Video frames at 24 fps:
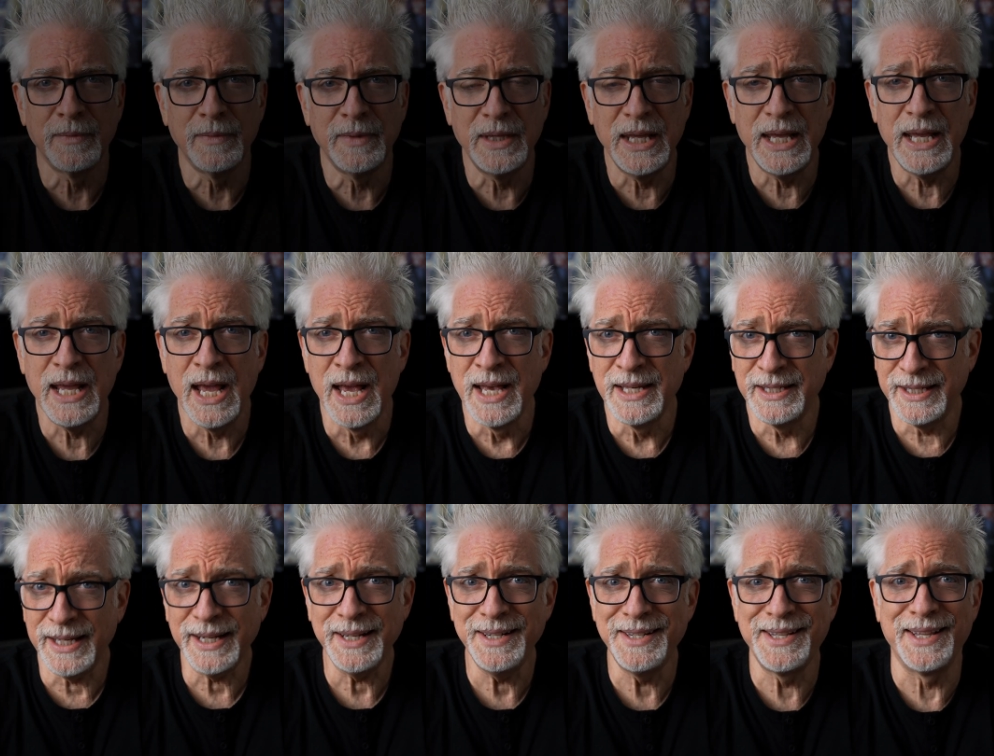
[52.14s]
The
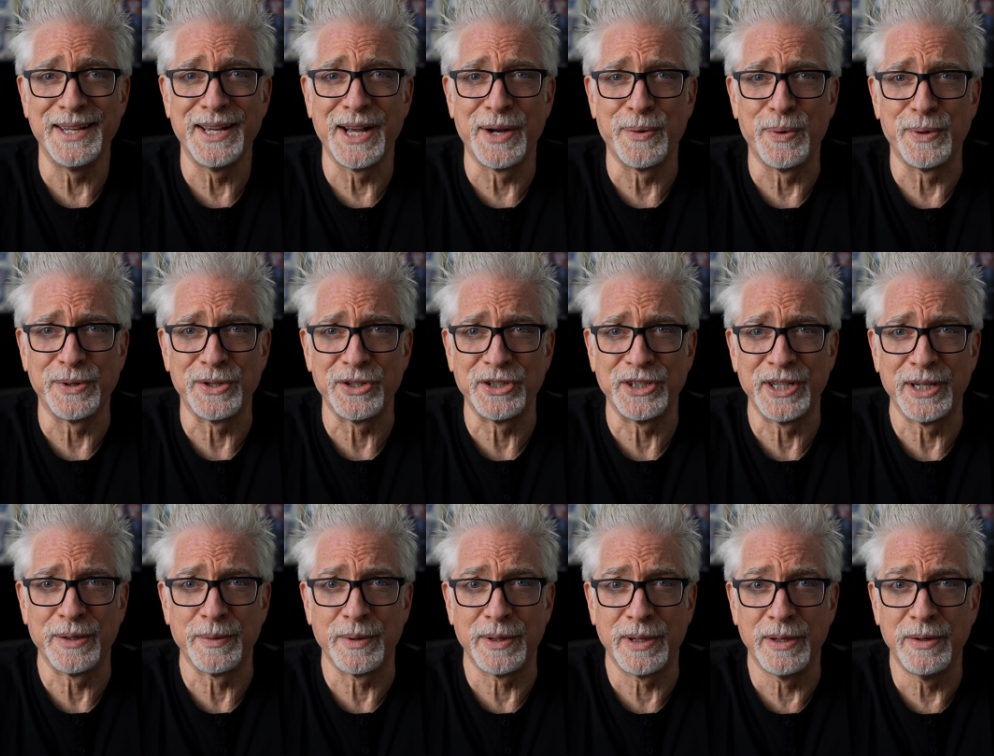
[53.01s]
second thing I want to
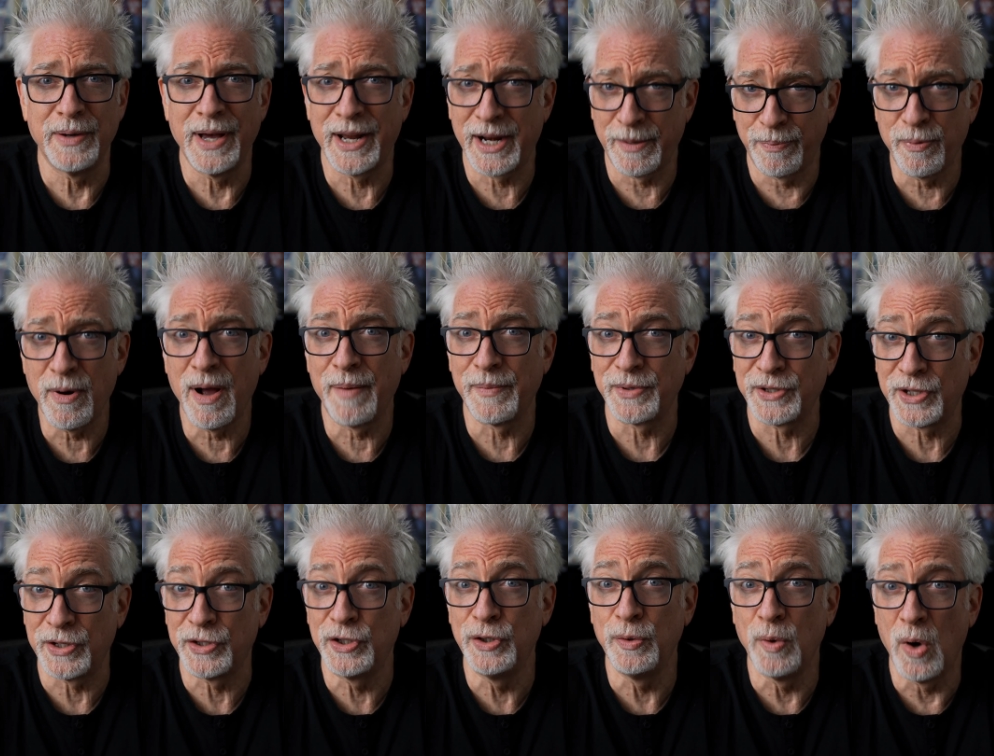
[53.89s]
share with you, and I promise
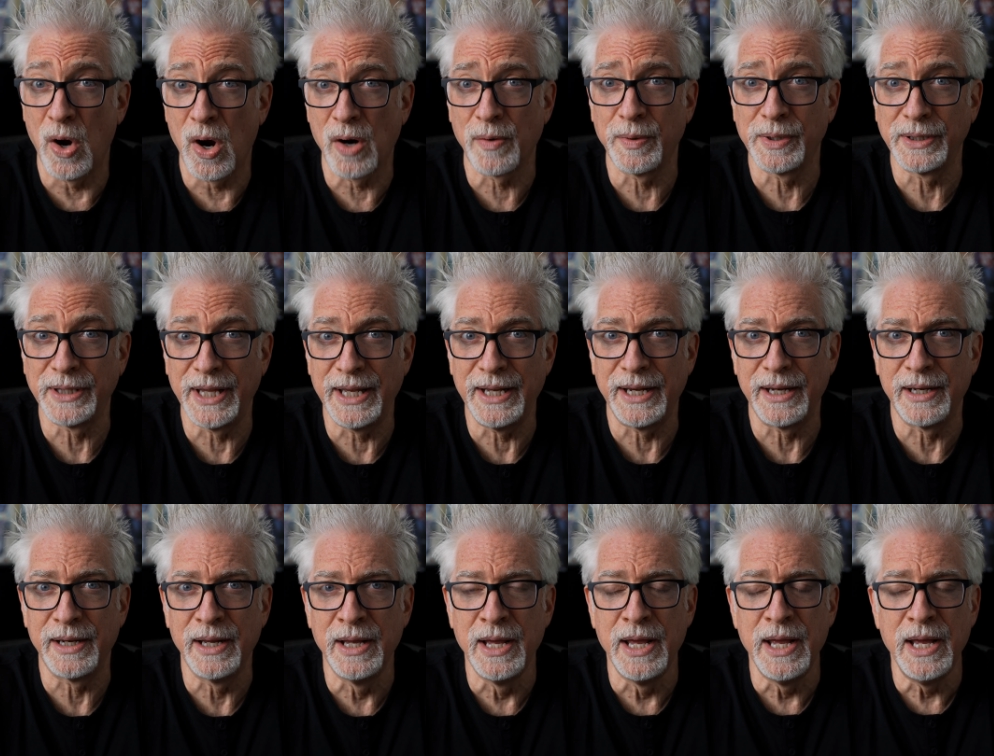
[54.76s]
the two are
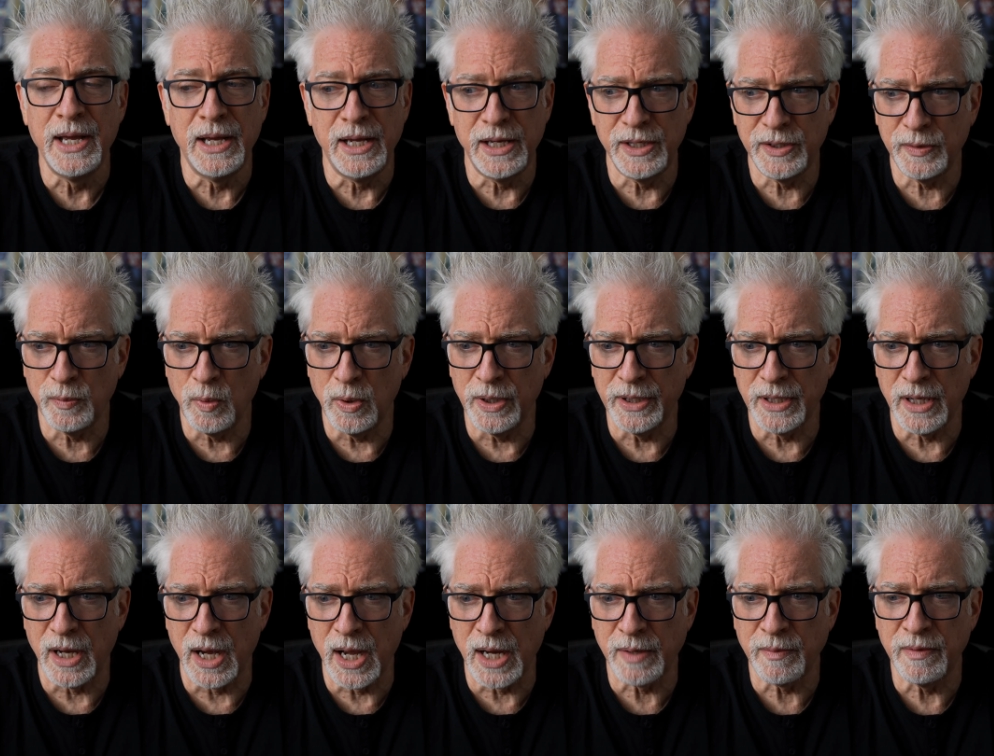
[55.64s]
related, is what
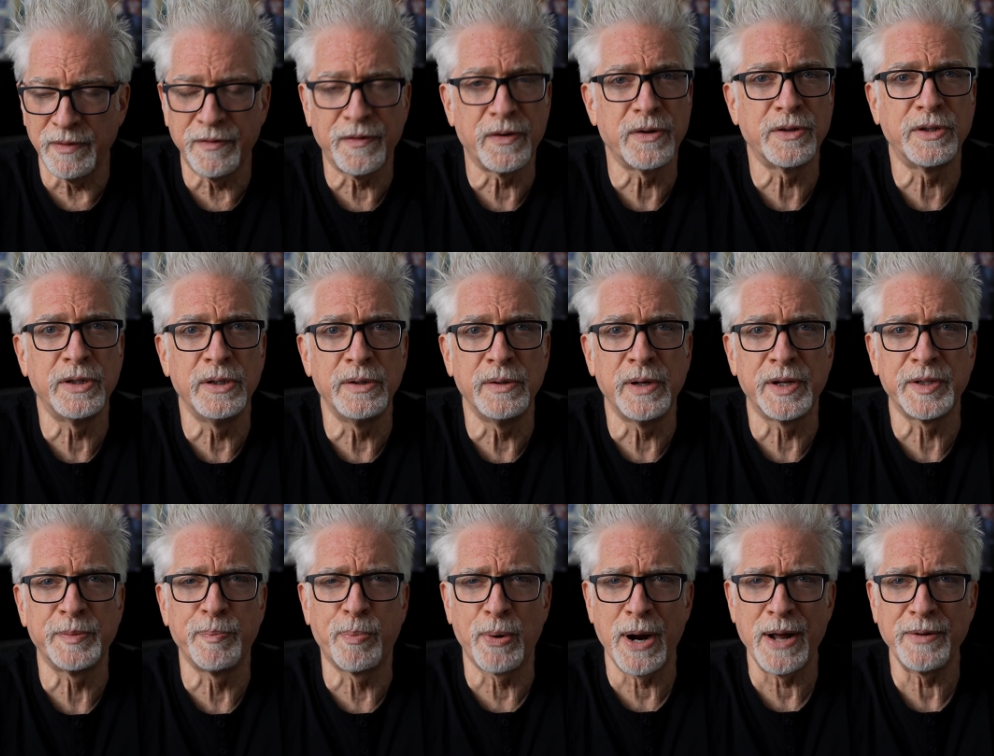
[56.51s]
I refer to
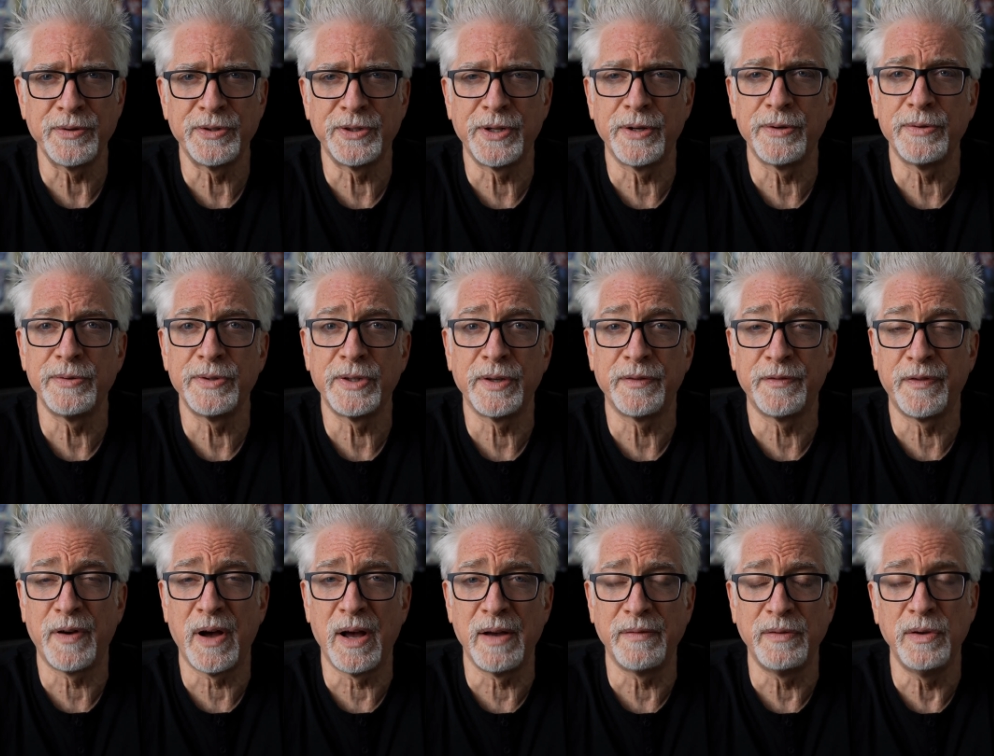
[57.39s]
as Brownstone's
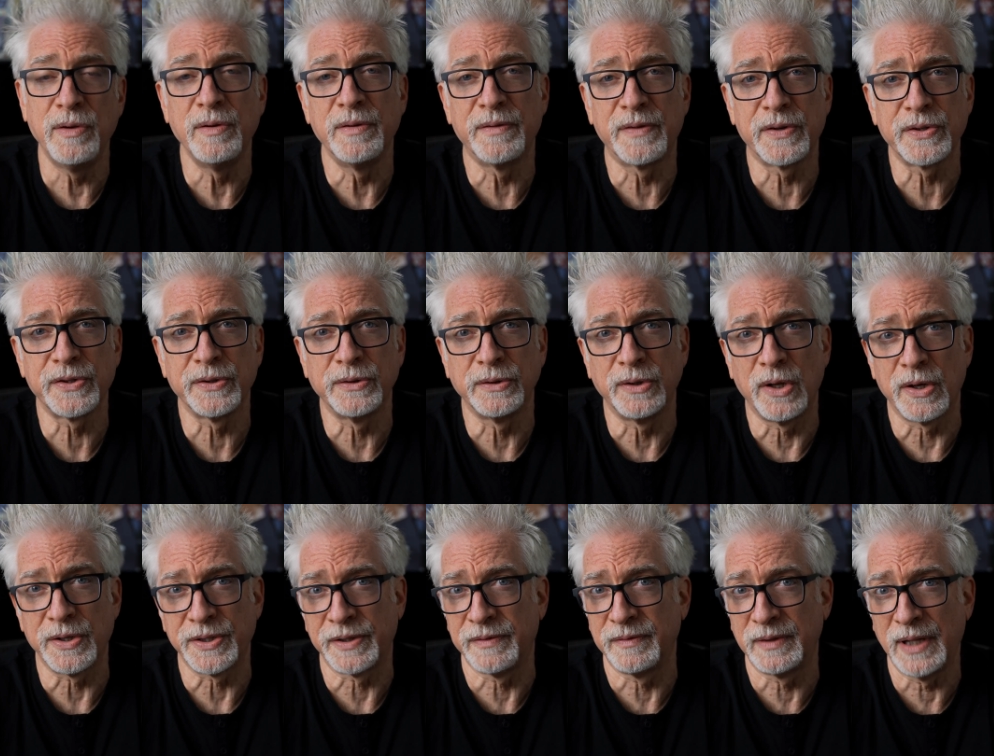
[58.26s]
five universal
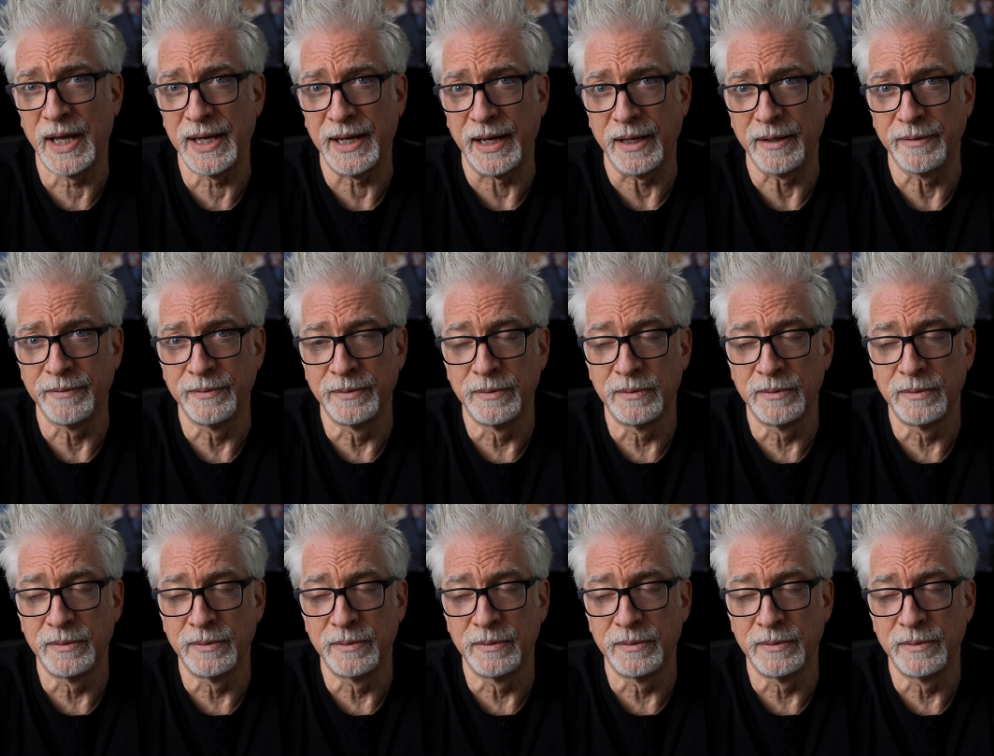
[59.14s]
laws of lighting.